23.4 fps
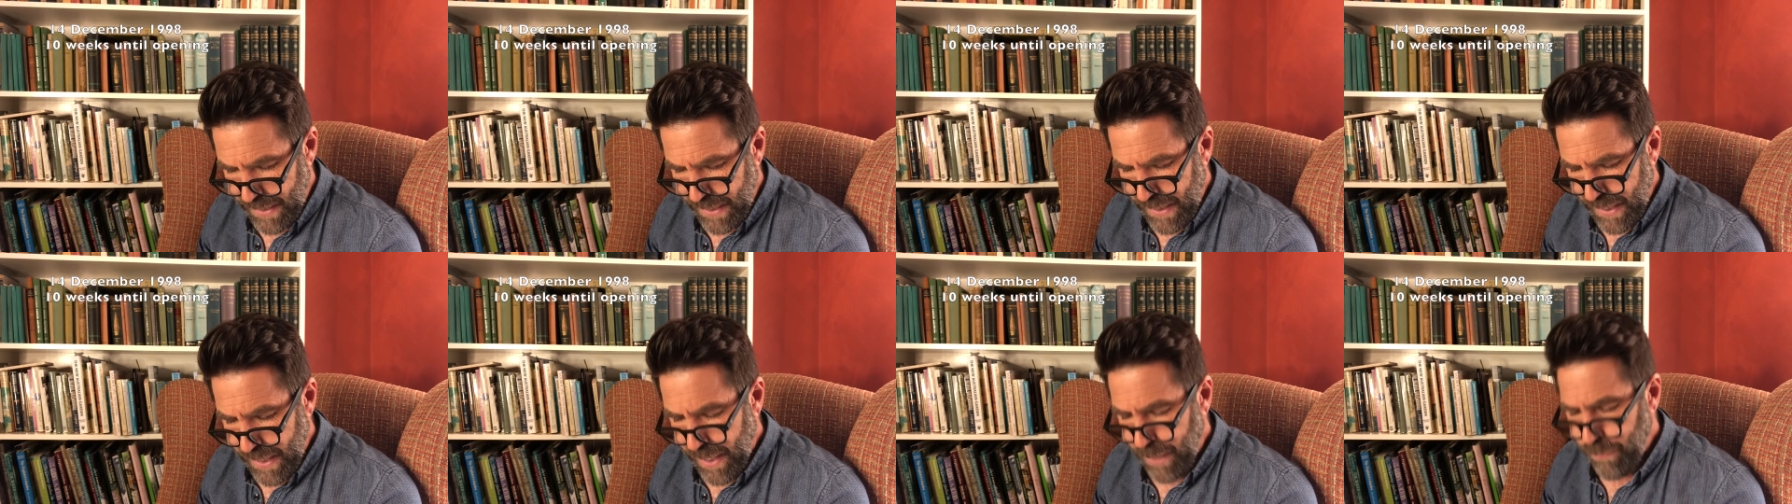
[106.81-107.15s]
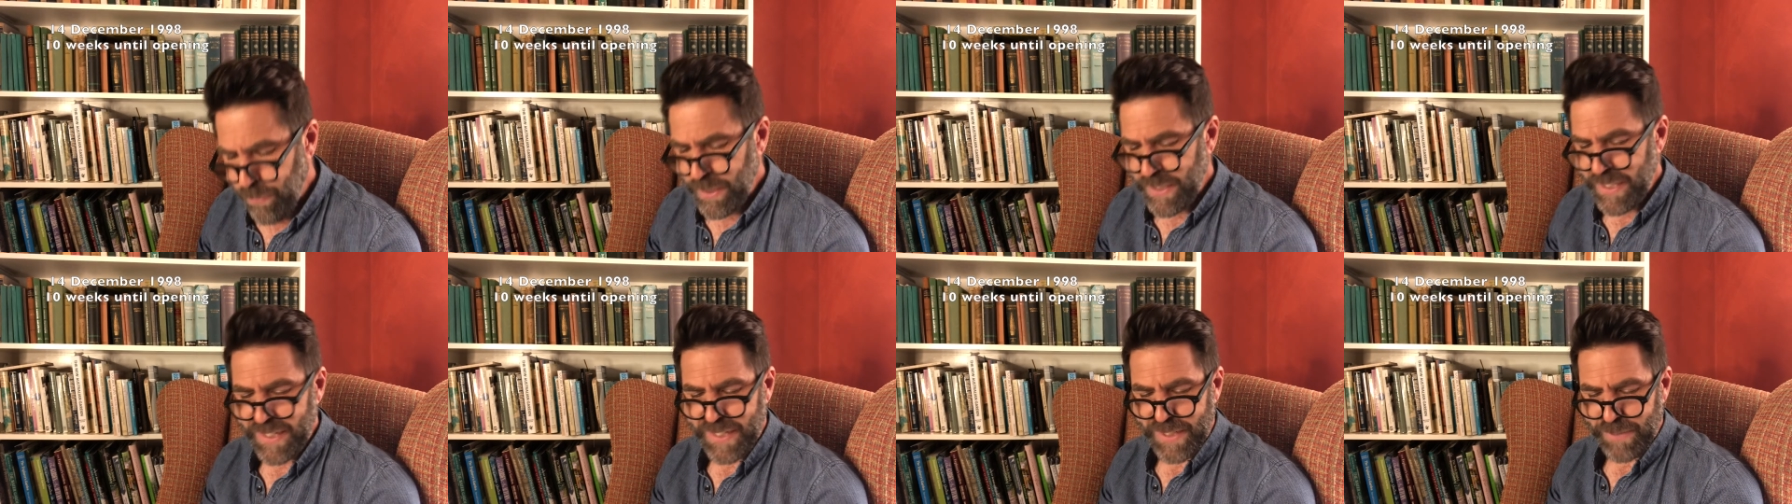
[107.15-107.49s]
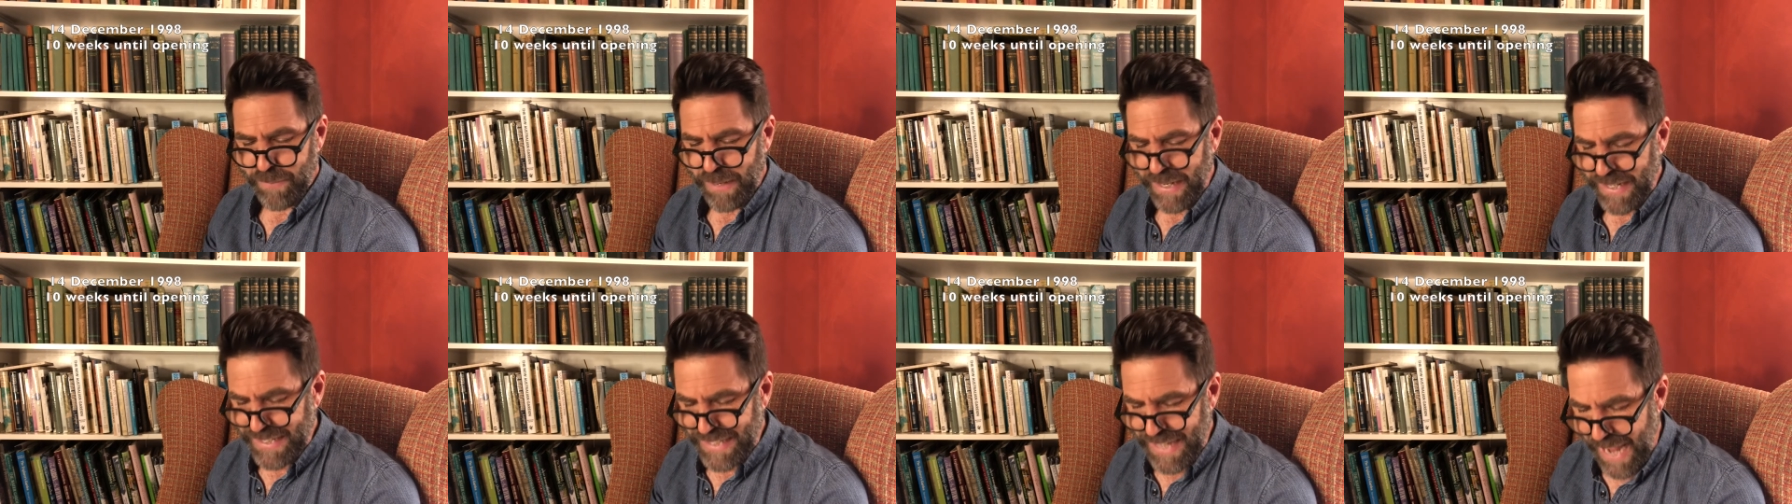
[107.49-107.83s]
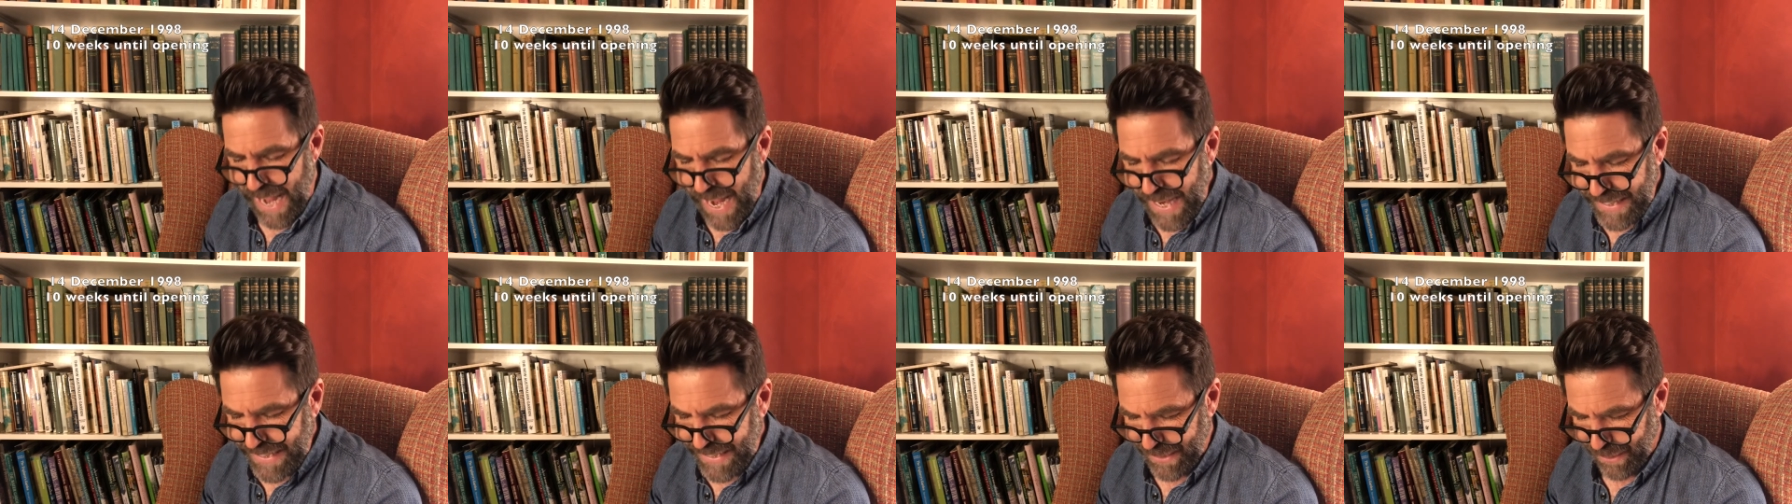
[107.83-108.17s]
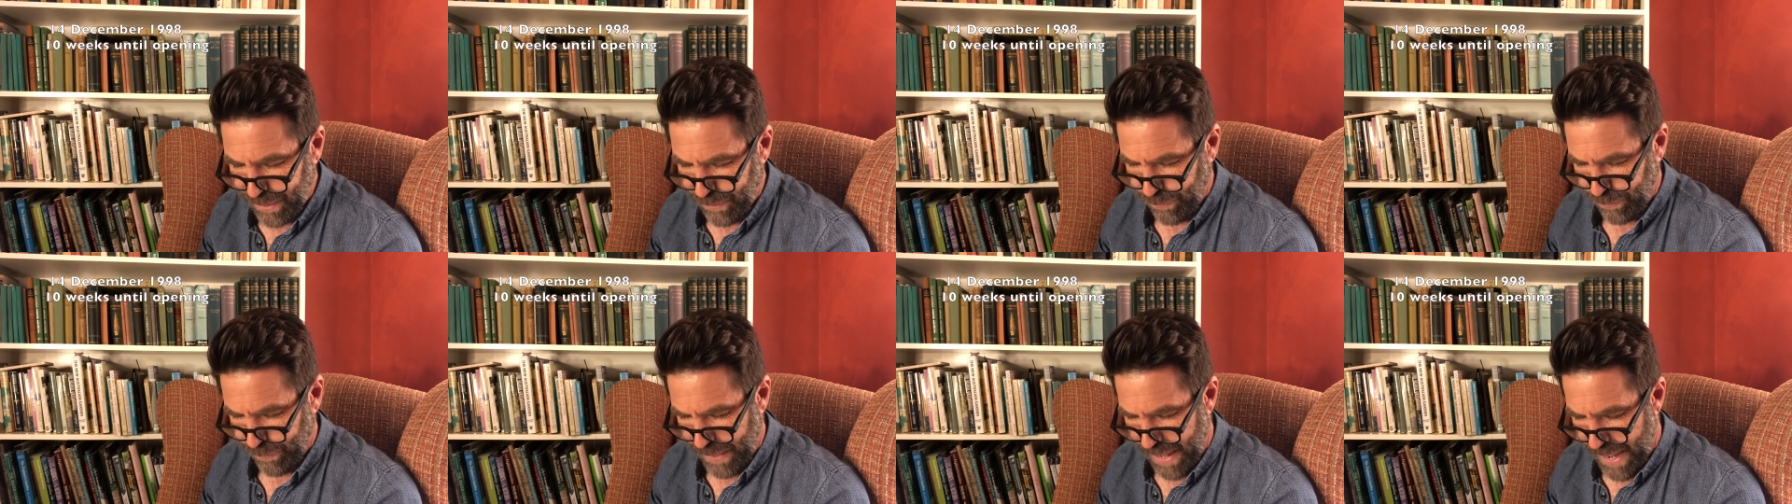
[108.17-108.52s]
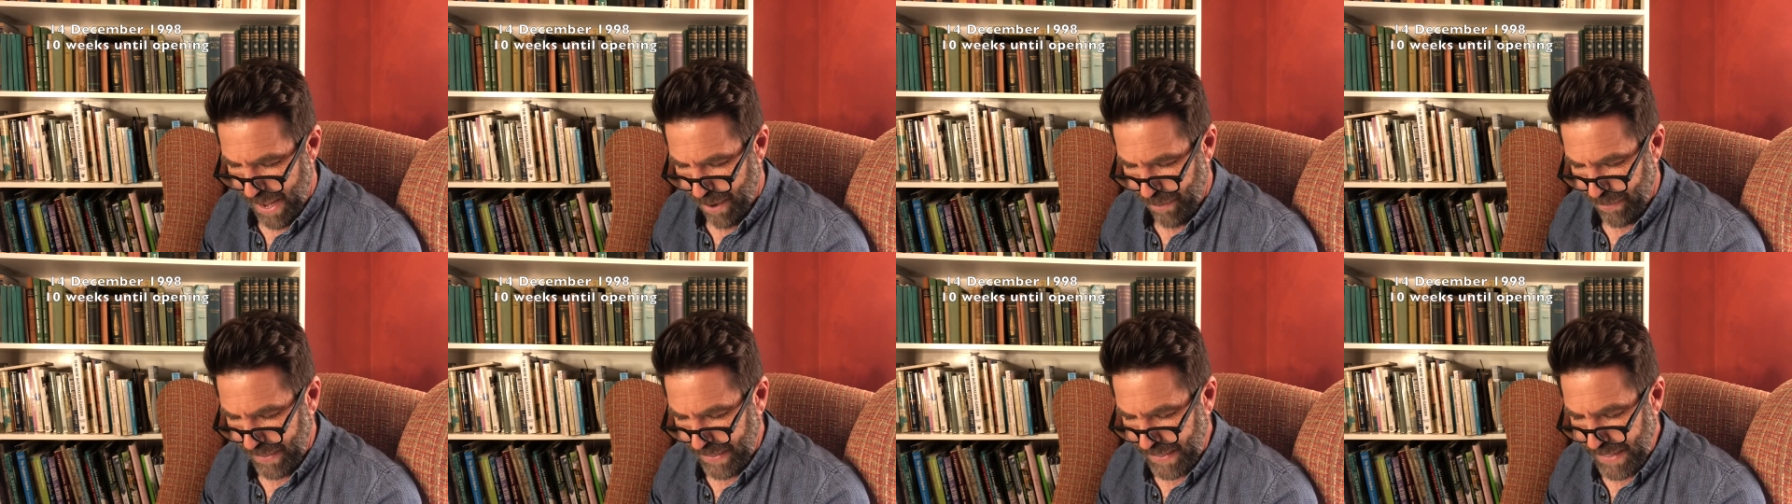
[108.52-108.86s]
it was a spectacular
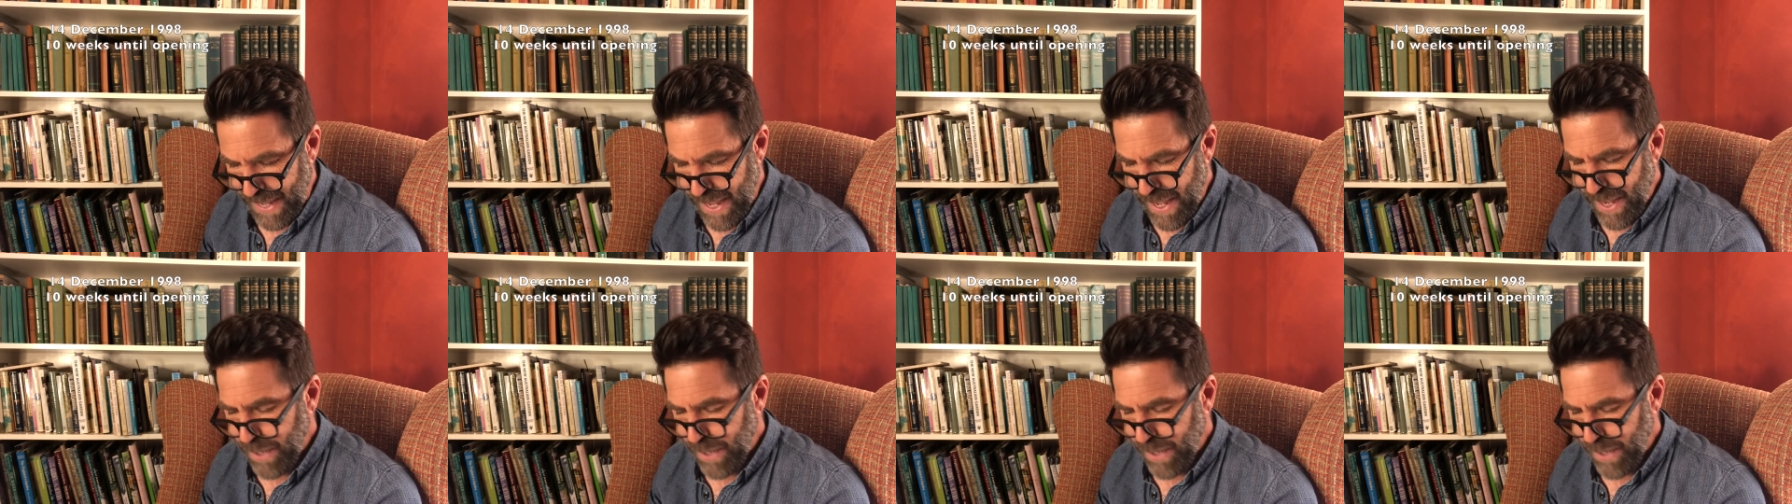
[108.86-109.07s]
flowering